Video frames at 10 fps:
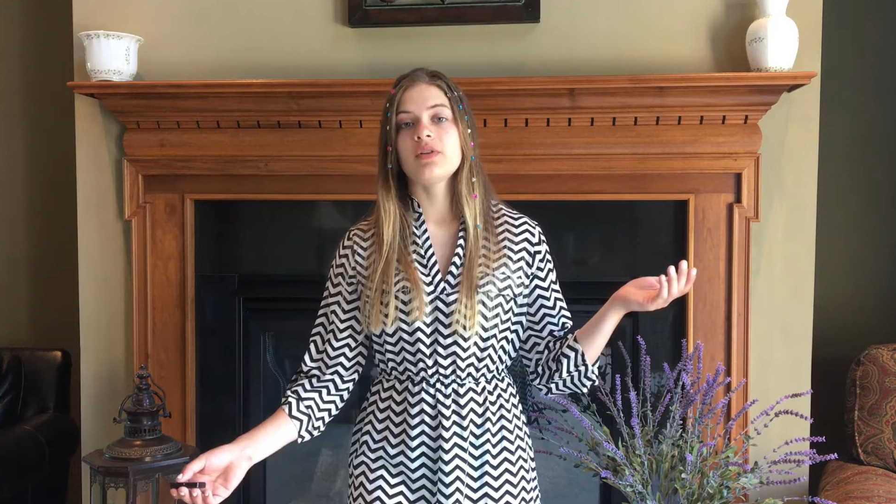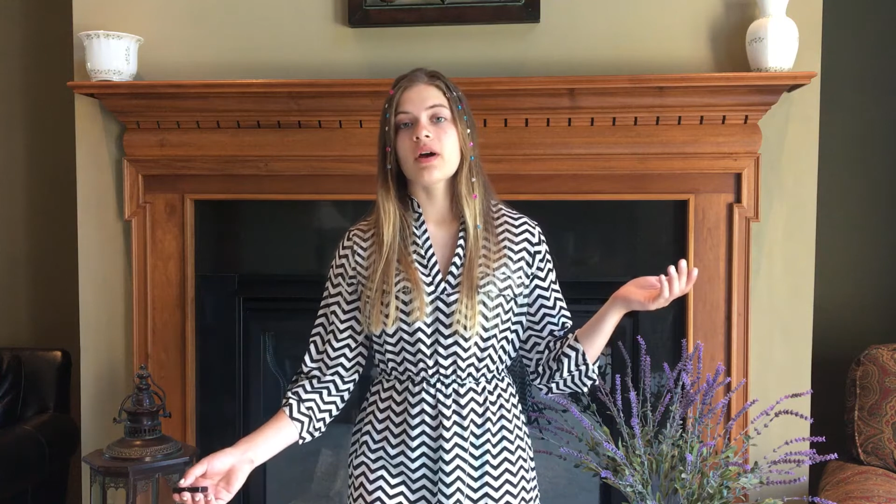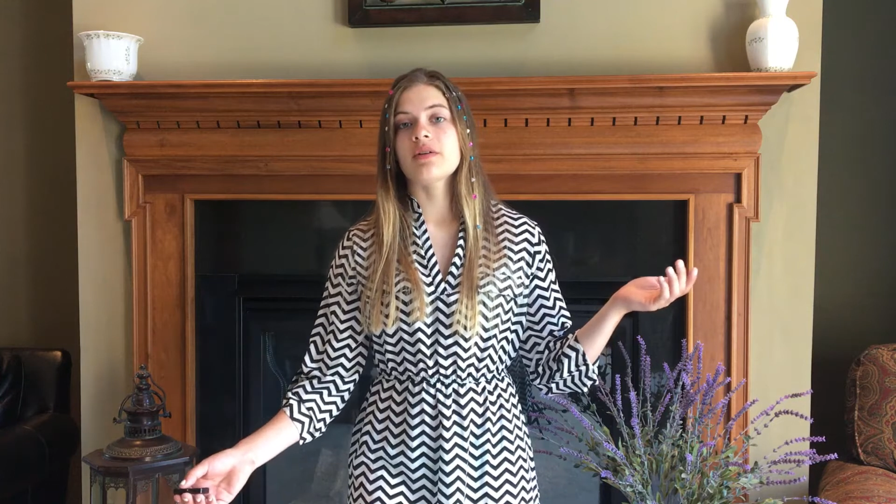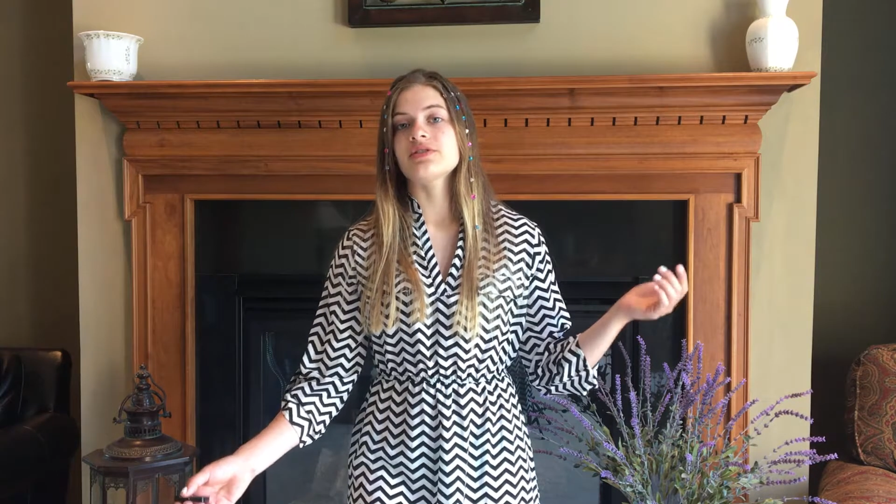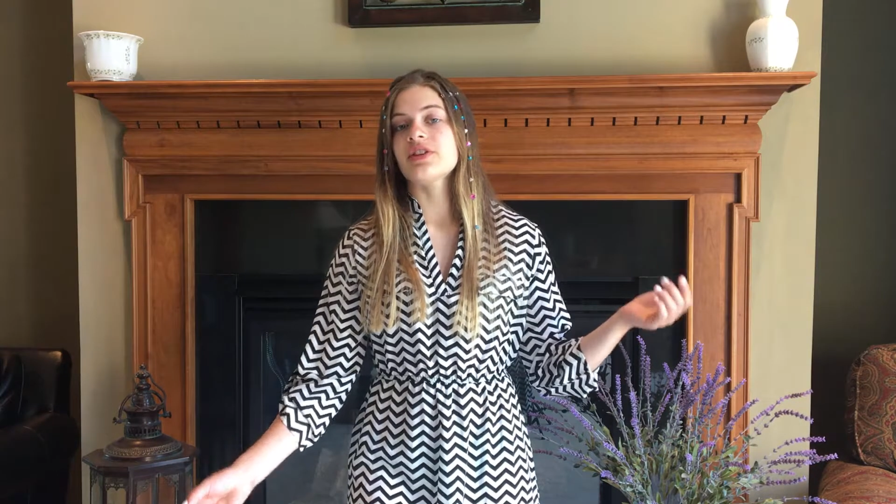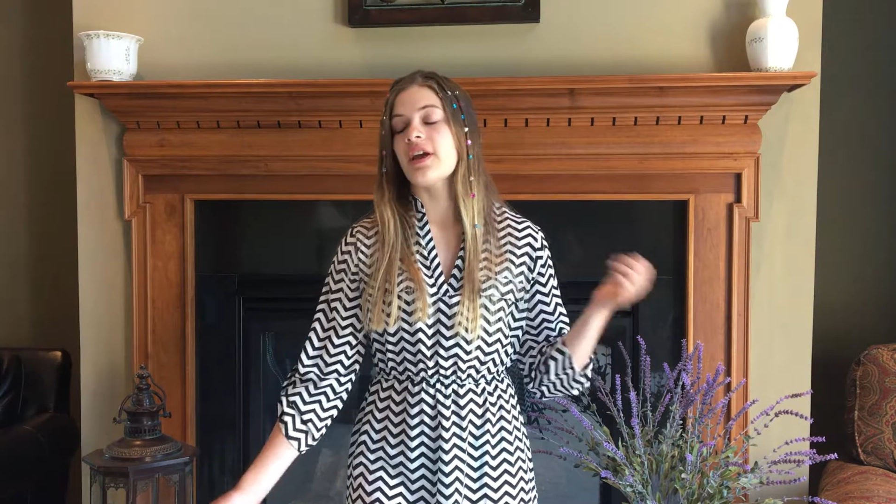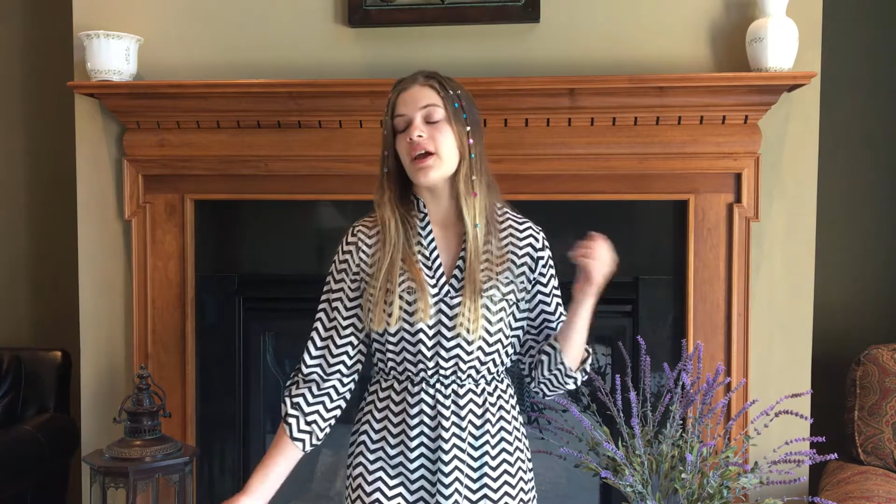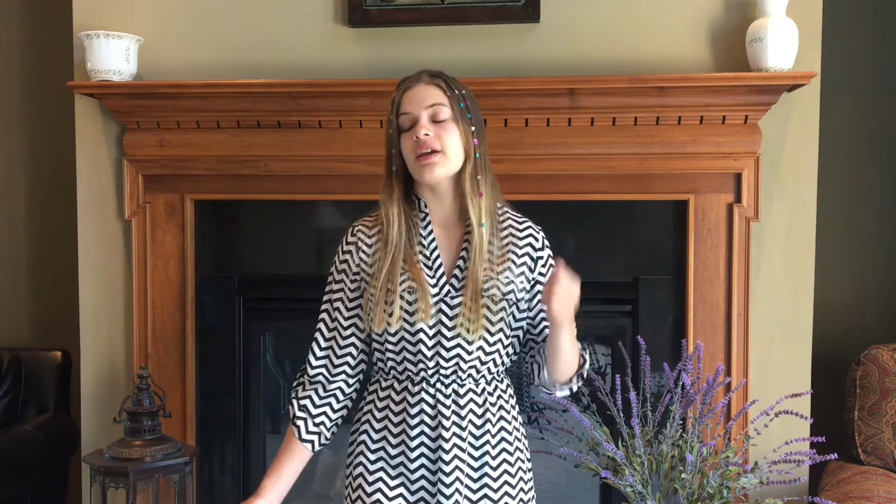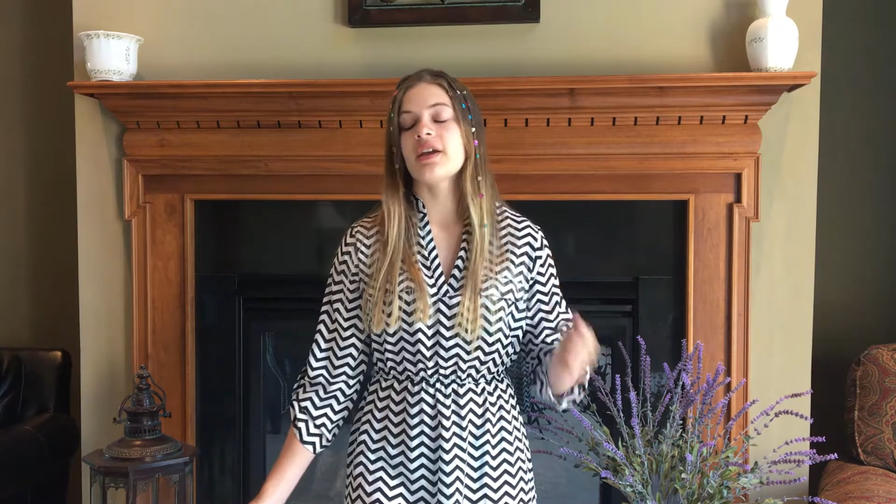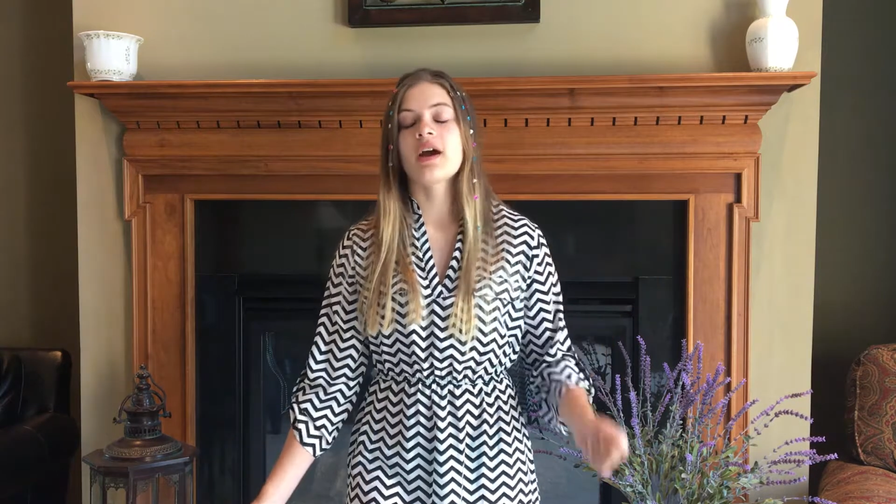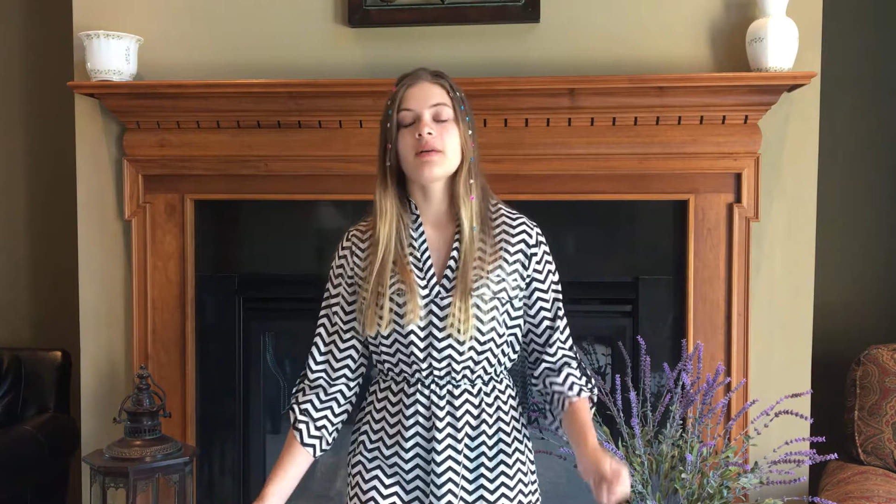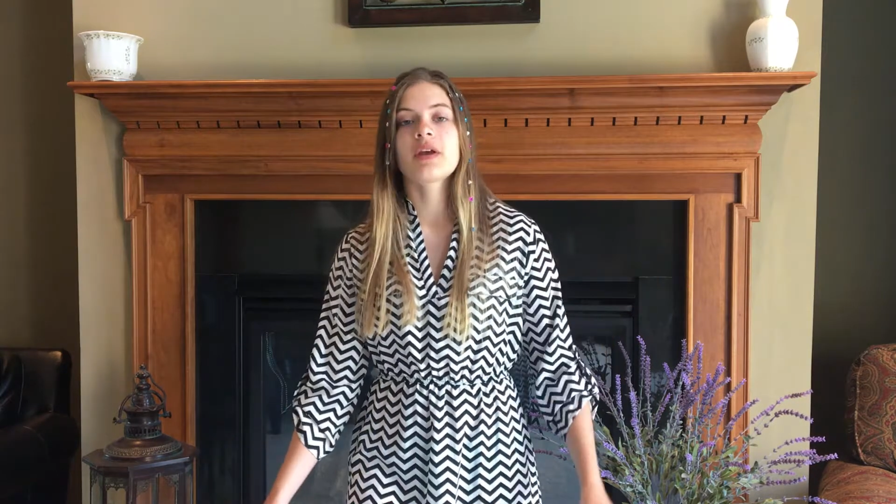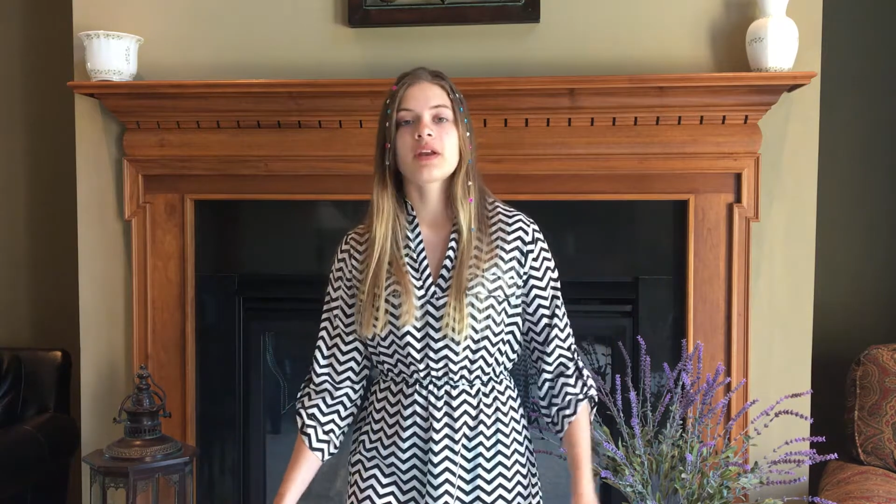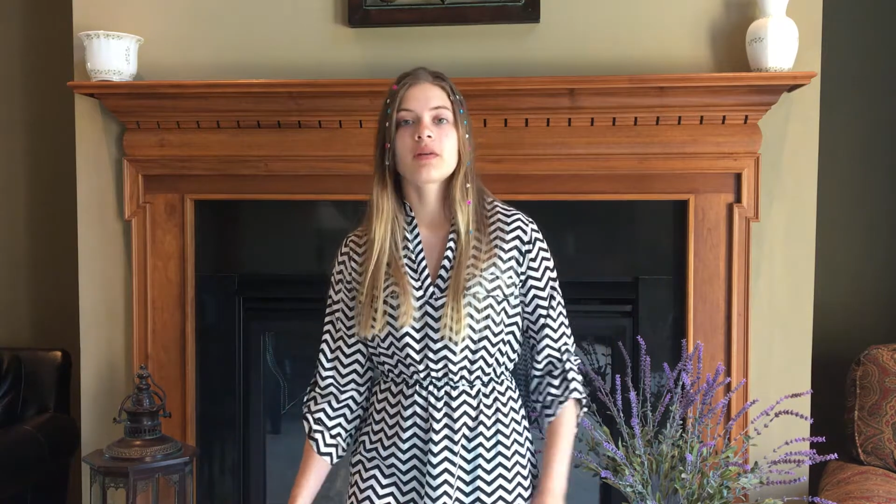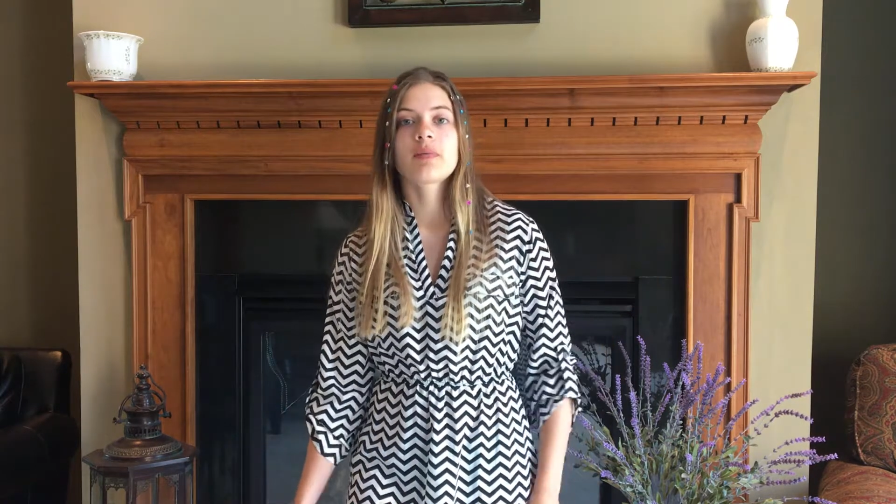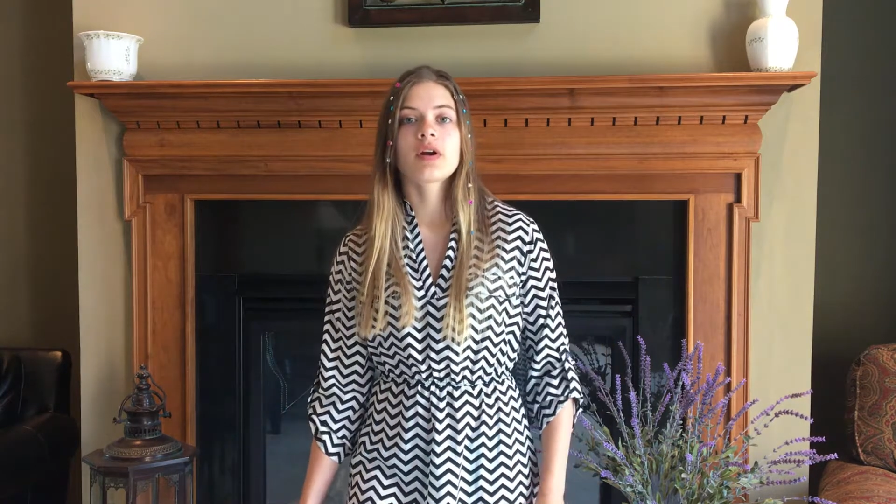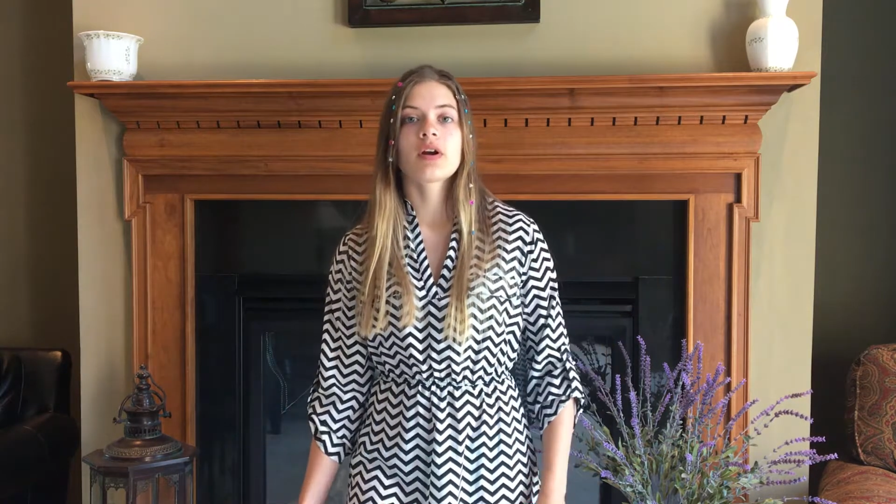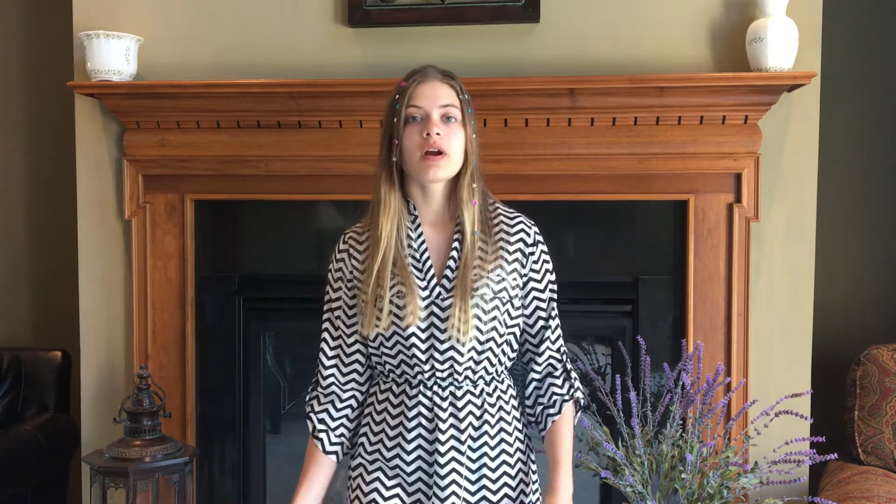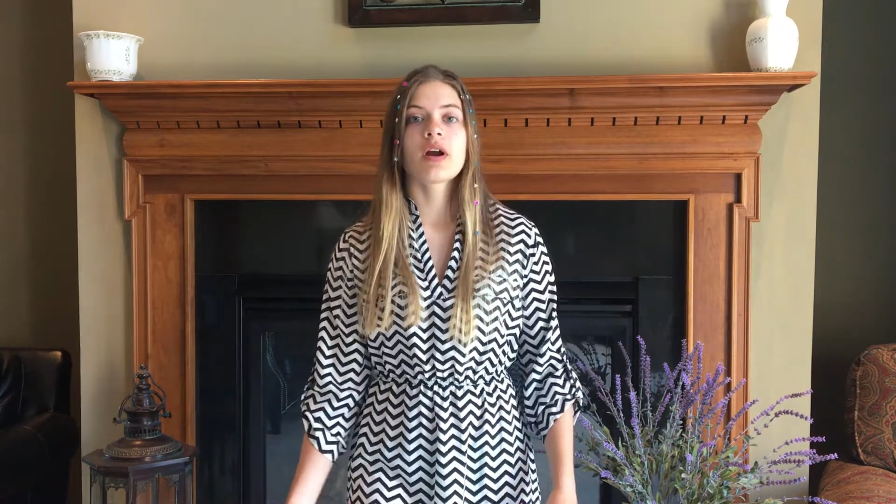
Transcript: I was like, heck yeah, I'm getting a burger.